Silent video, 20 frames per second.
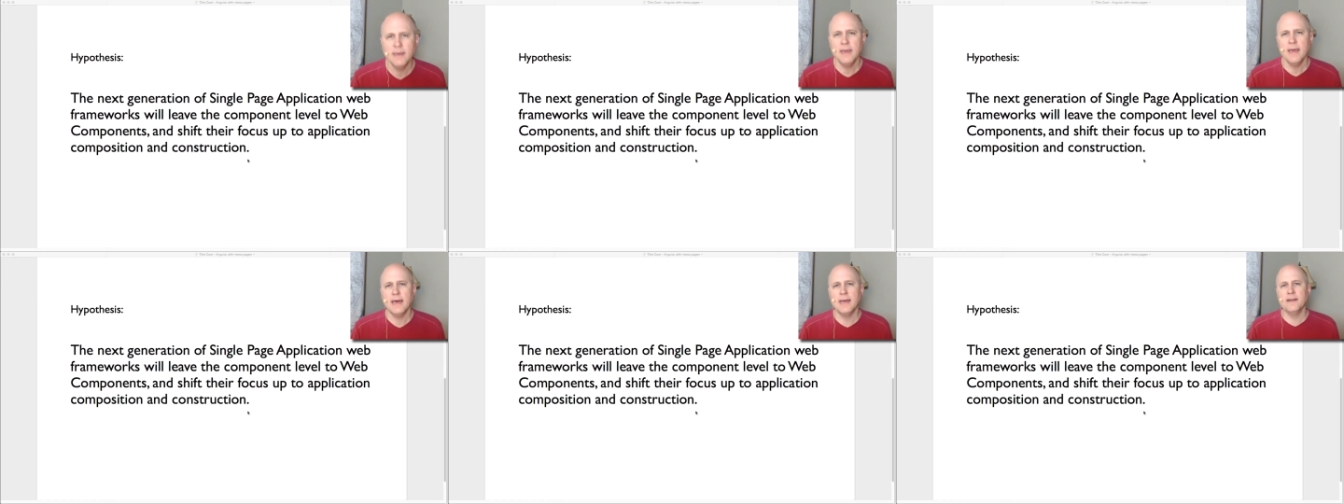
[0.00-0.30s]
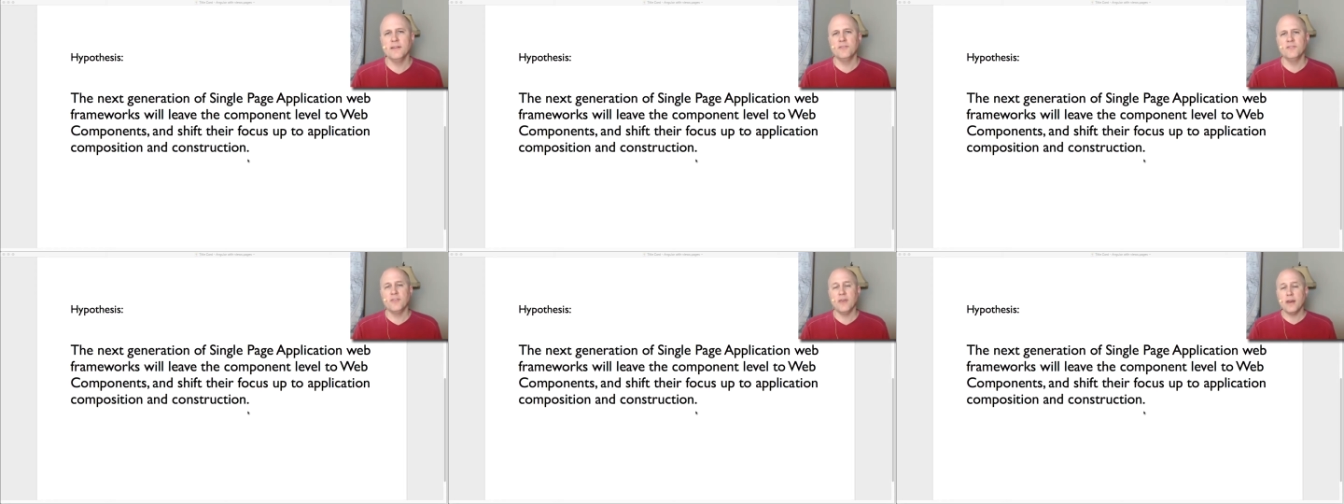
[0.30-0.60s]
And
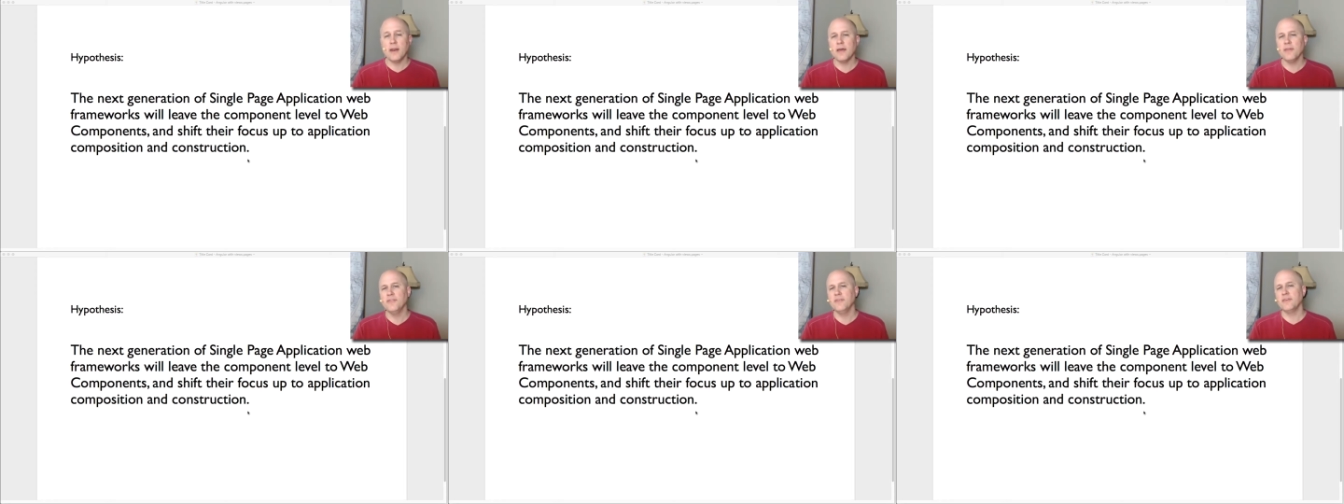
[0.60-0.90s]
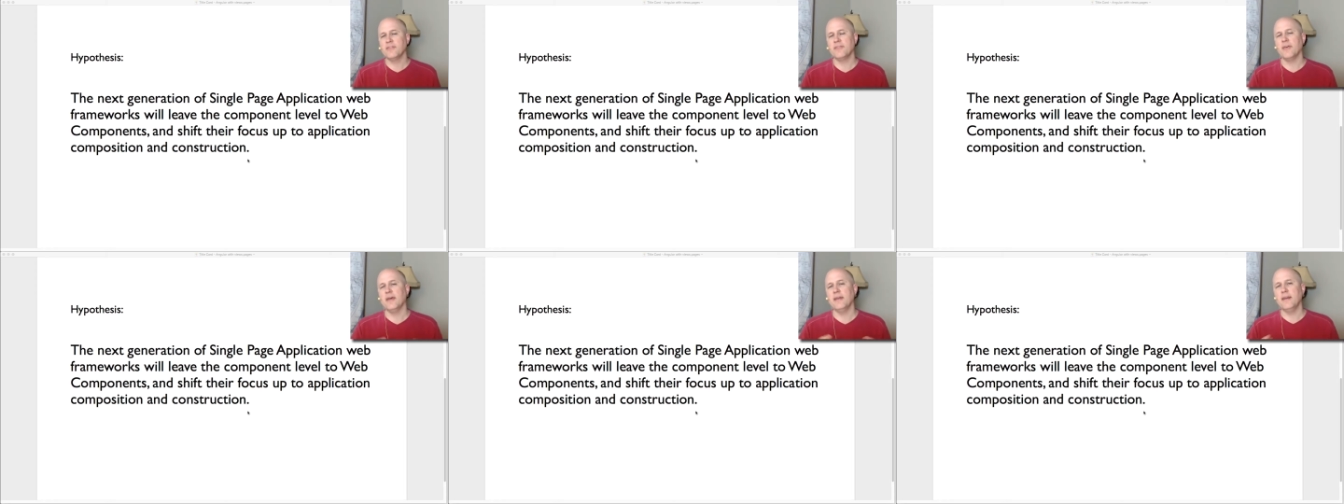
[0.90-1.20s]
instead, I think
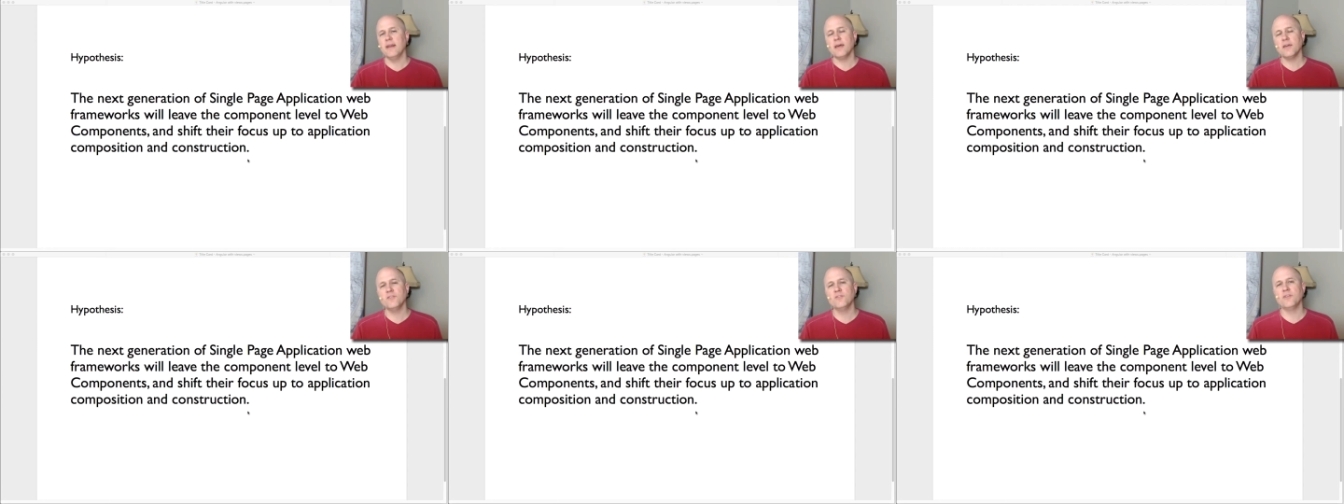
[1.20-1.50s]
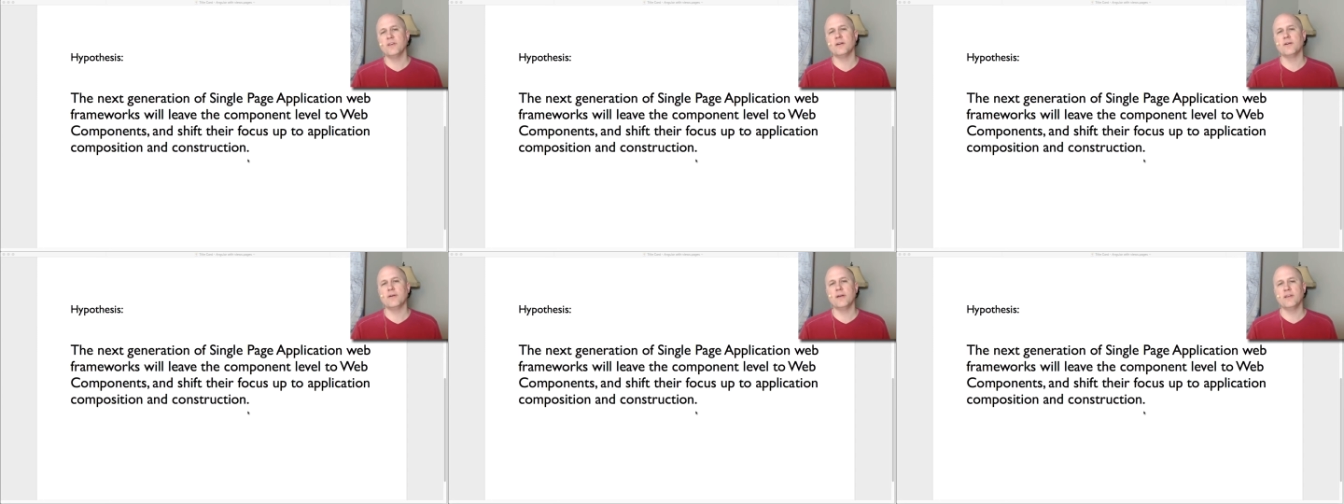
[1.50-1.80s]
that next
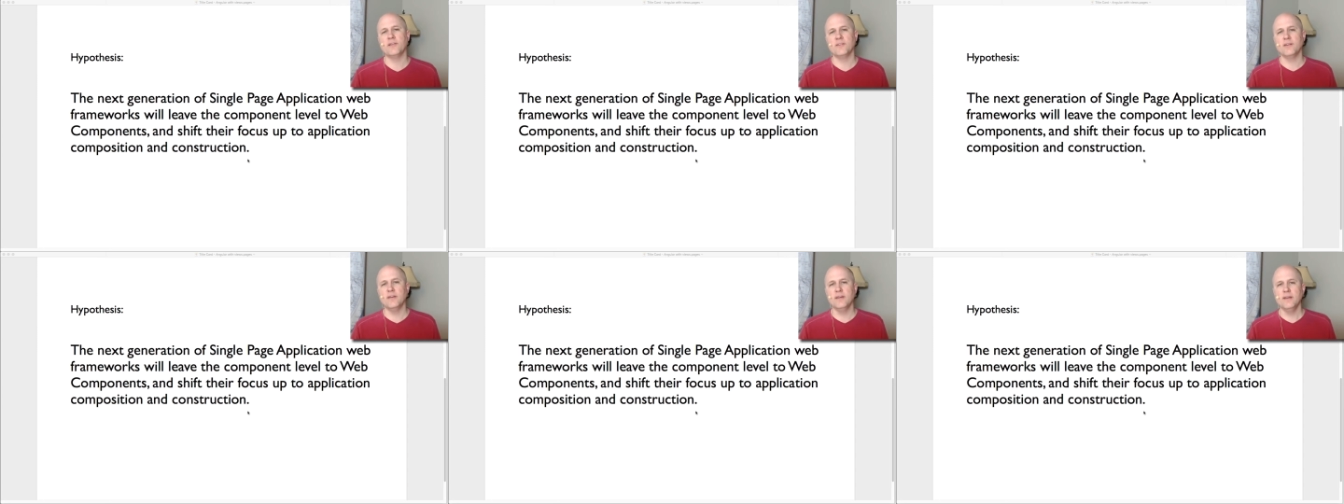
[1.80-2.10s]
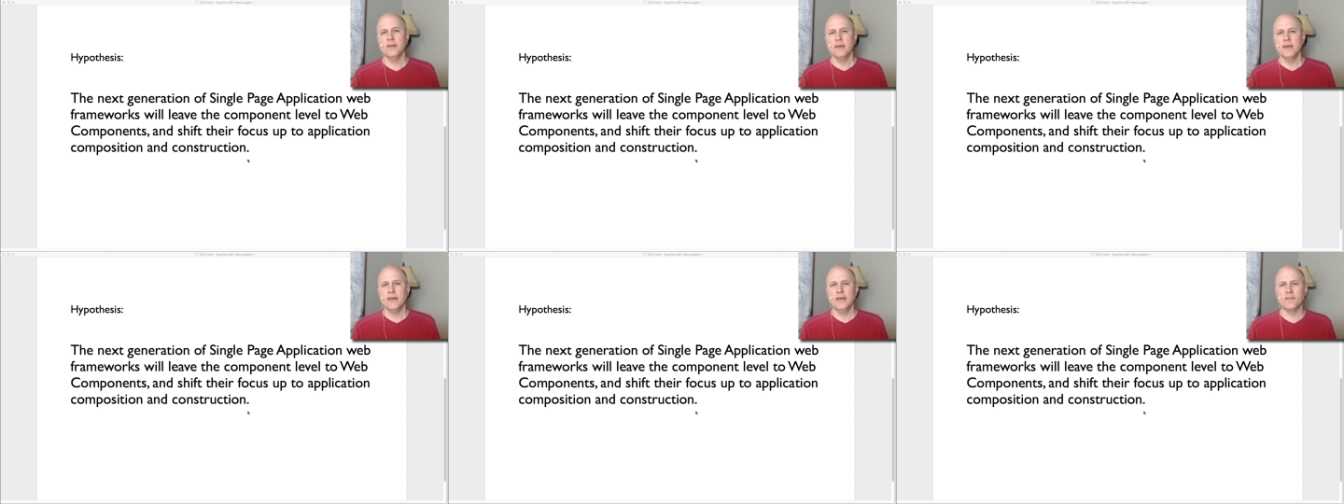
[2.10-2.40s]
generation
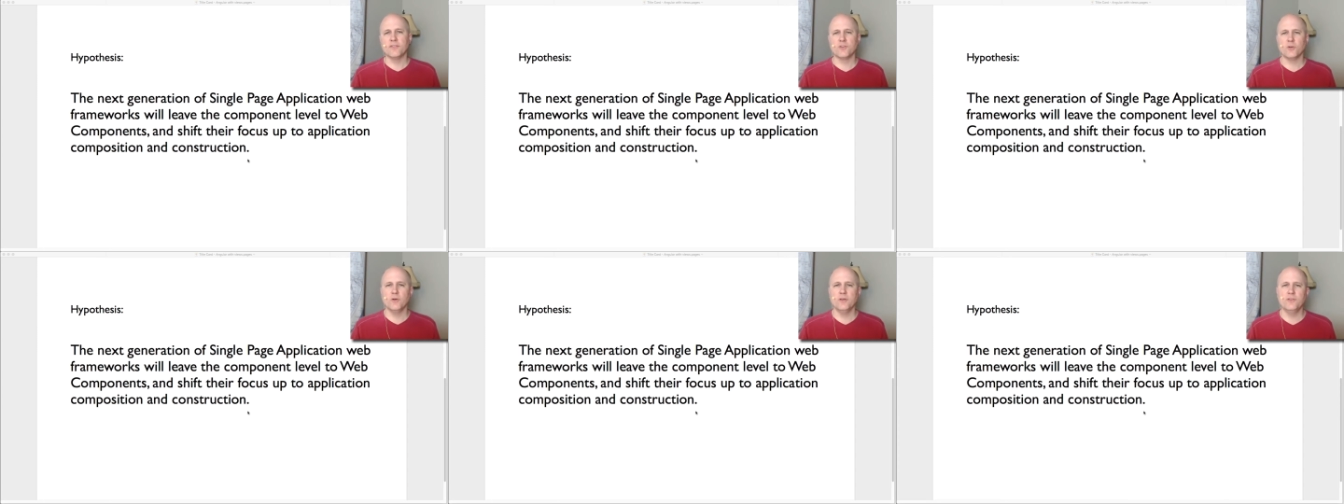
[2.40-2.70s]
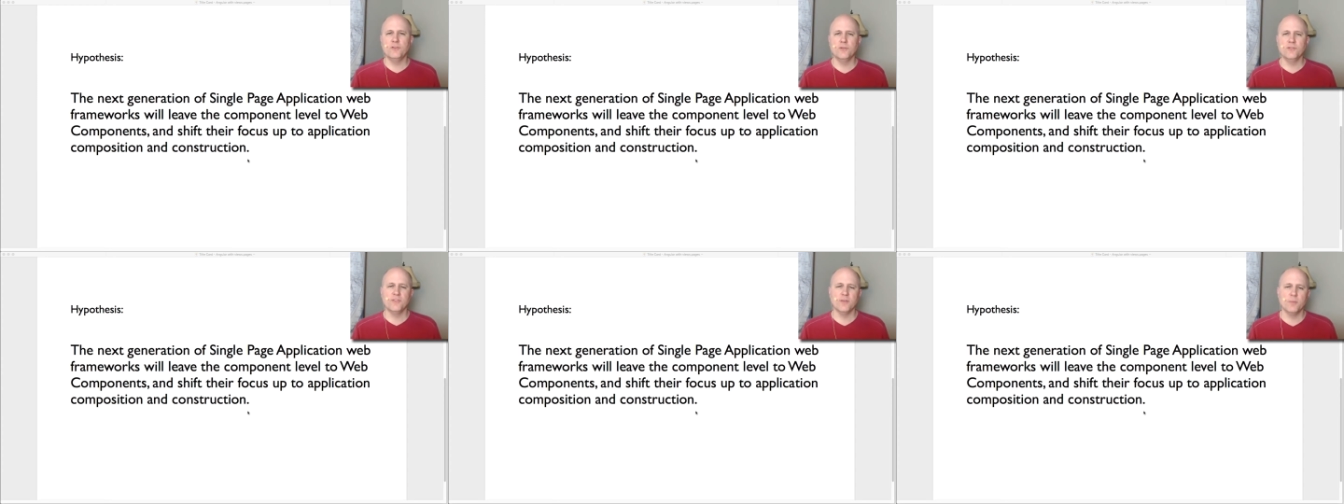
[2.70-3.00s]
is going
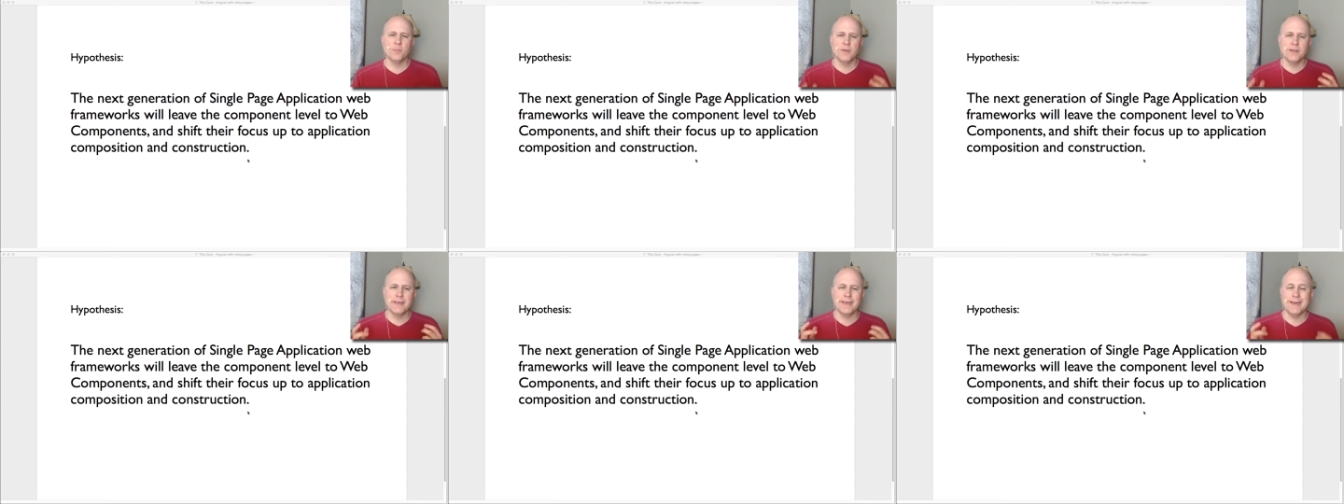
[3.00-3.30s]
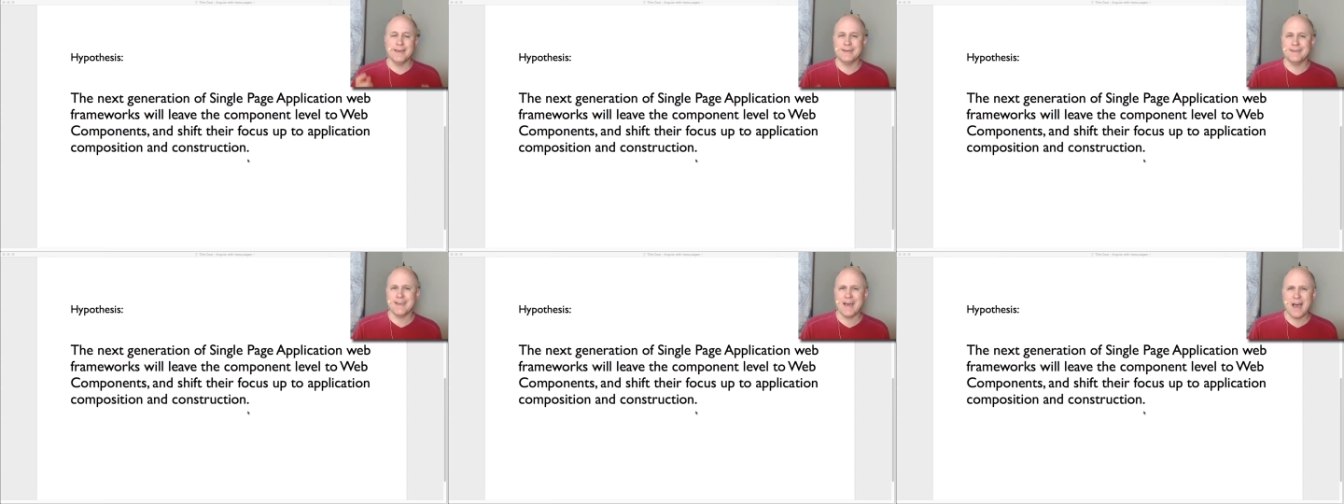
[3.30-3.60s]
to simply
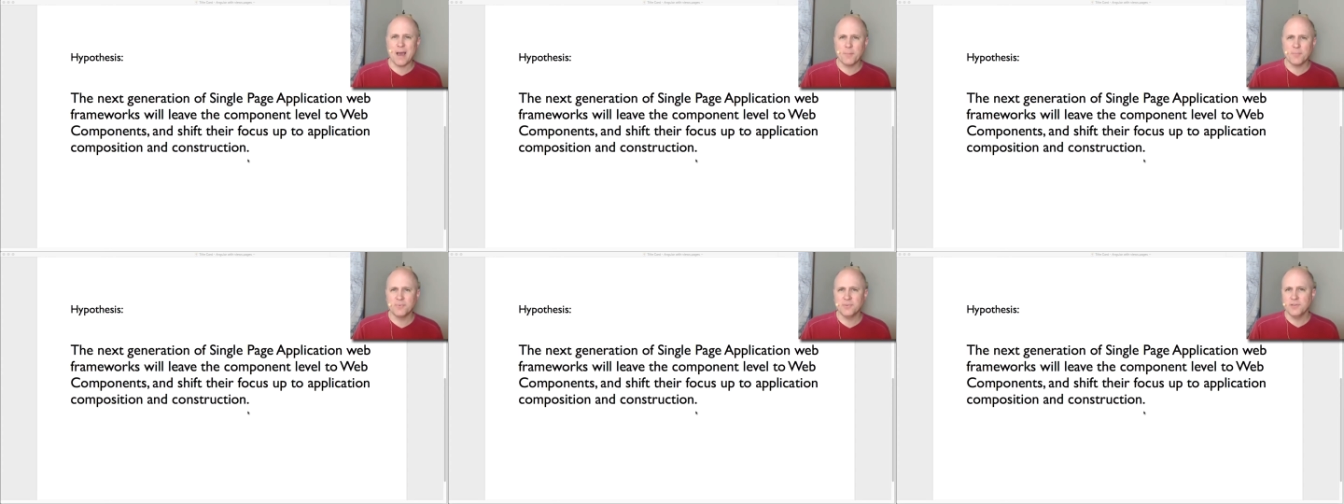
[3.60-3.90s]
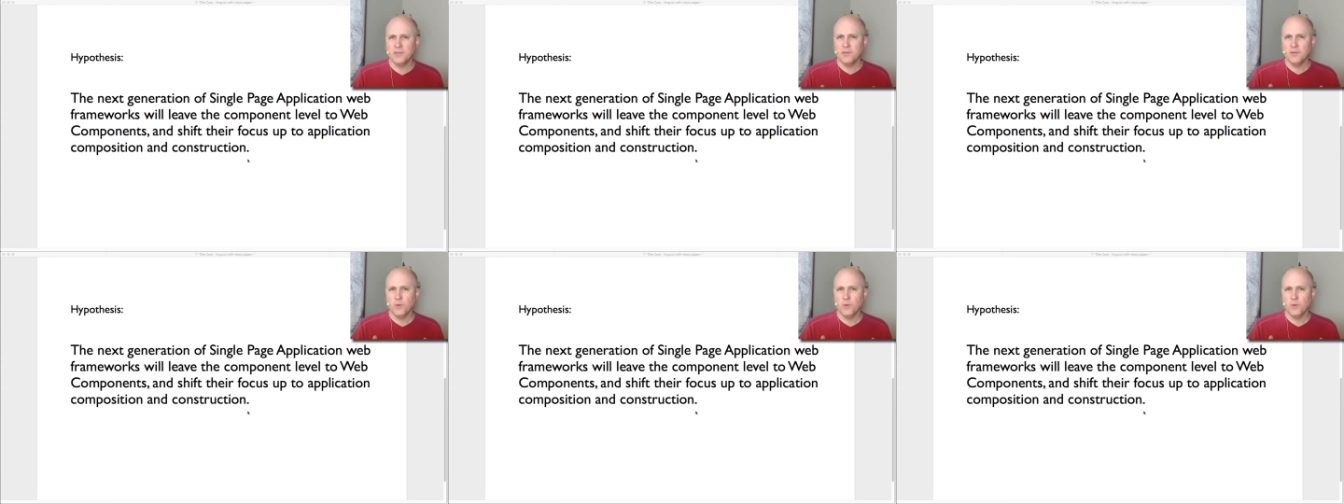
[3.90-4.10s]
adopt